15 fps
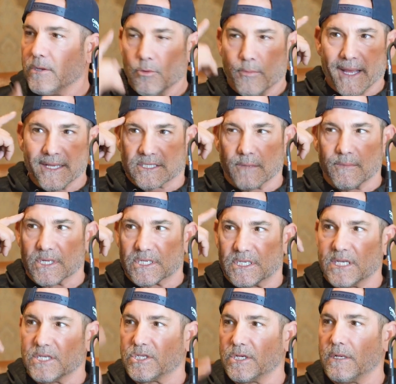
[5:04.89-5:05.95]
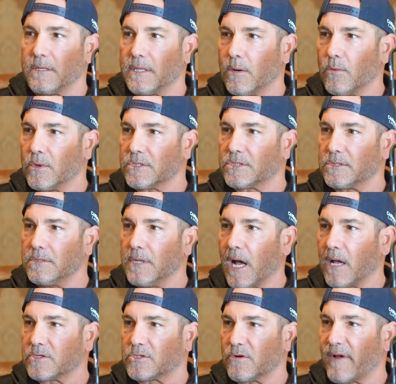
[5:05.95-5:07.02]
But you made some decision that was
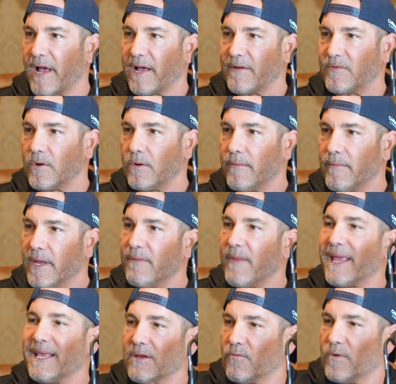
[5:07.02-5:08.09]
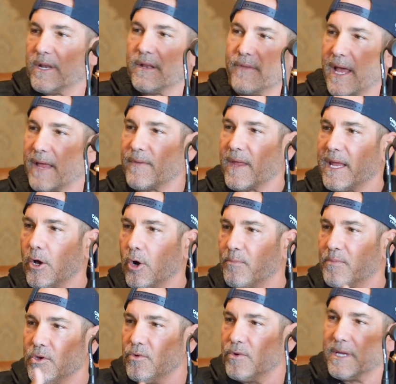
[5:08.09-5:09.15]
non-survival, and they get rid of that. They
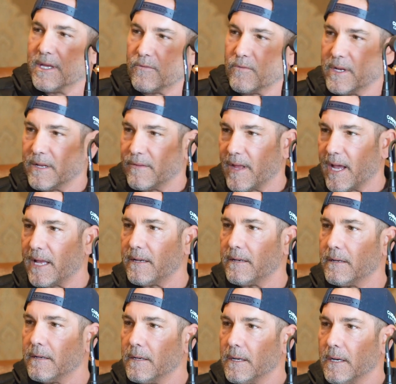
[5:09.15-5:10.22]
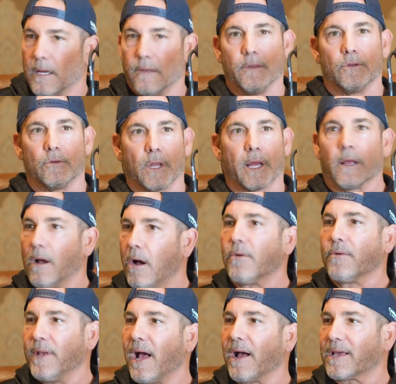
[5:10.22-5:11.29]
help you get rid of that. And then you're like,
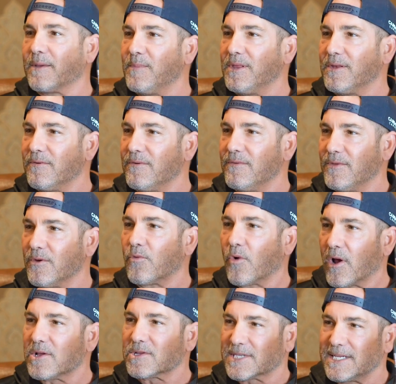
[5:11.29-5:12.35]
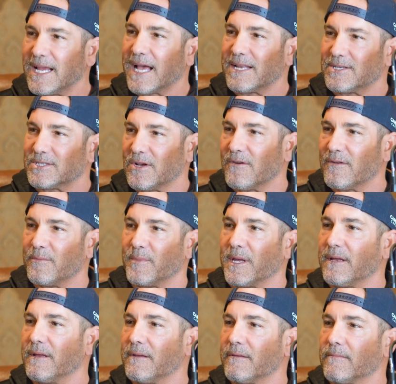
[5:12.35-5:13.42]
oh, now I can be the royalty I deserve to
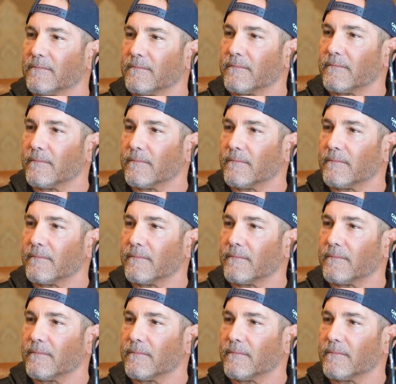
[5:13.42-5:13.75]
be.